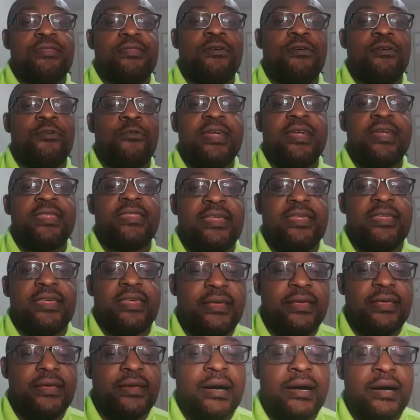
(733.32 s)

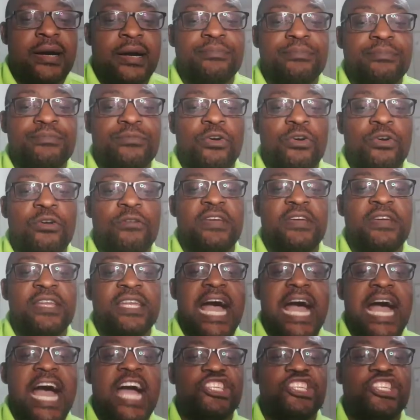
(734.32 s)
worthy of
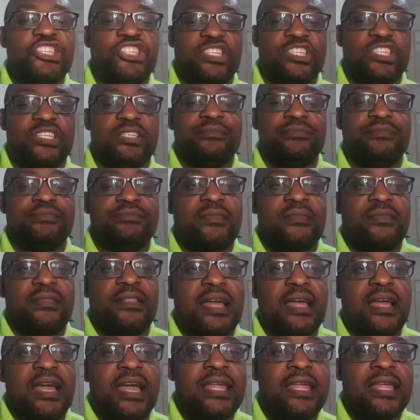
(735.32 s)
an action.
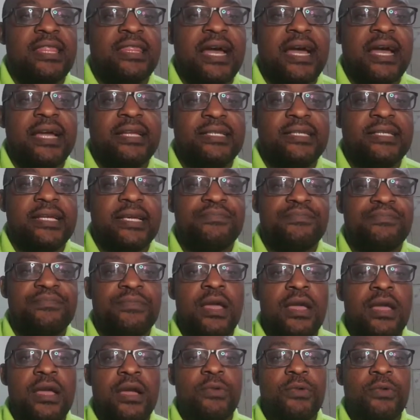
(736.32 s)
And that
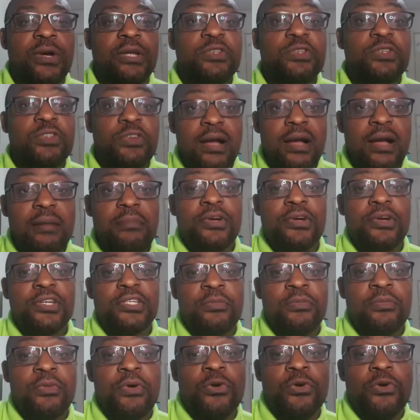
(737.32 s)
when we talk
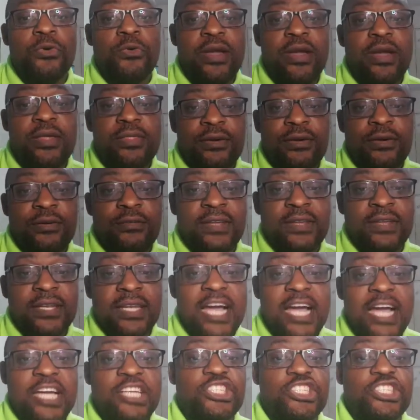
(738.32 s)
about moral worth of
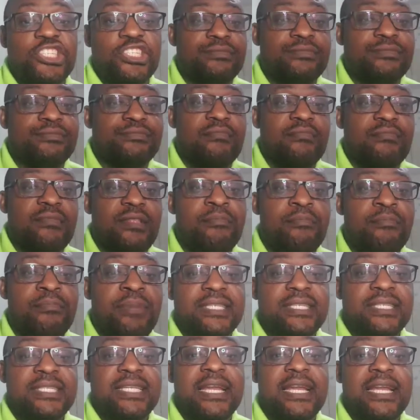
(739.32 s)
an action,
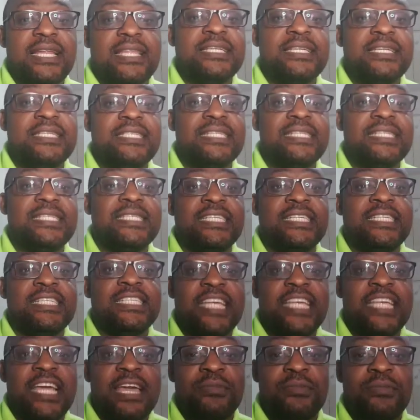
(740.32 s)
basically this is
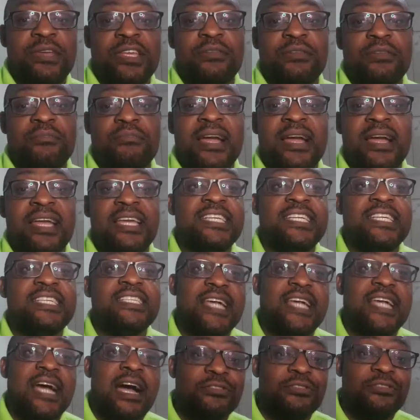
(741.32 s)
determined by
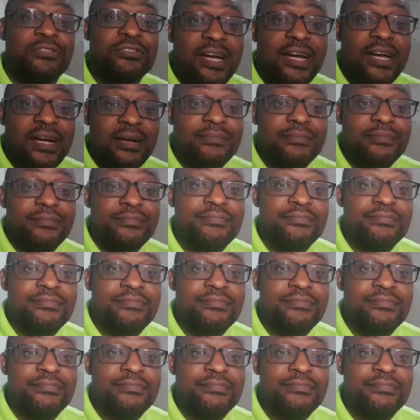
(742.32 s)
its outcome.